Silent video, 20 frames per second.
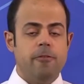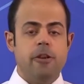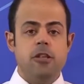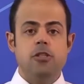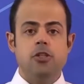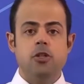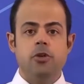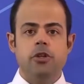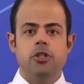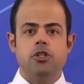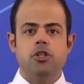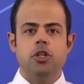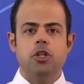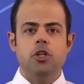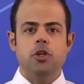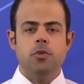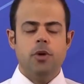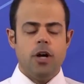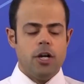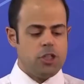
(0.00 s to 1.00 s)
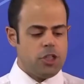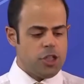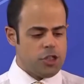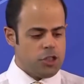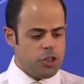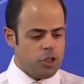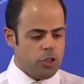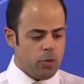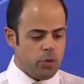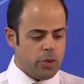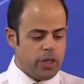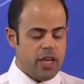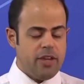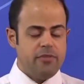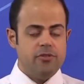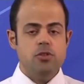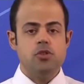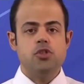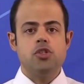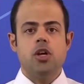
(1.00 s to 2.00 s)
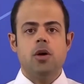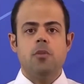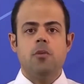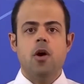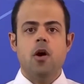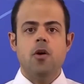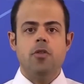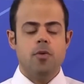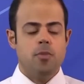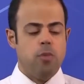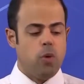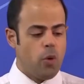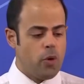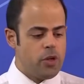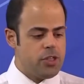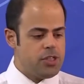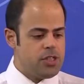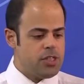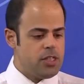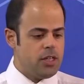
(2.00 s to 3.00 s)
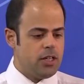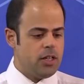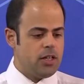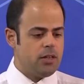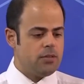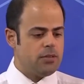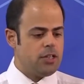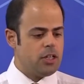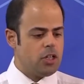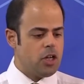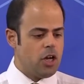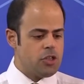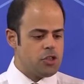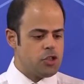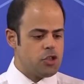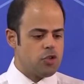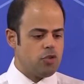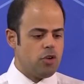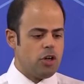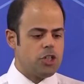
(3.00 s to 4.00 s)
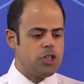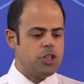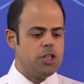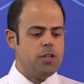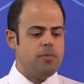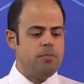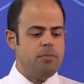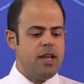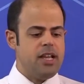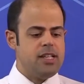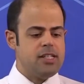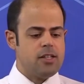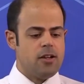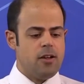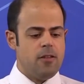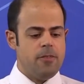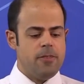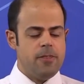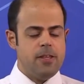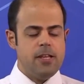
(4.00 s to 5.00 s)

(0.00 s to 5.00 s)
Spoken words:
Venturi tube, I just gave you some other points here. The construction based on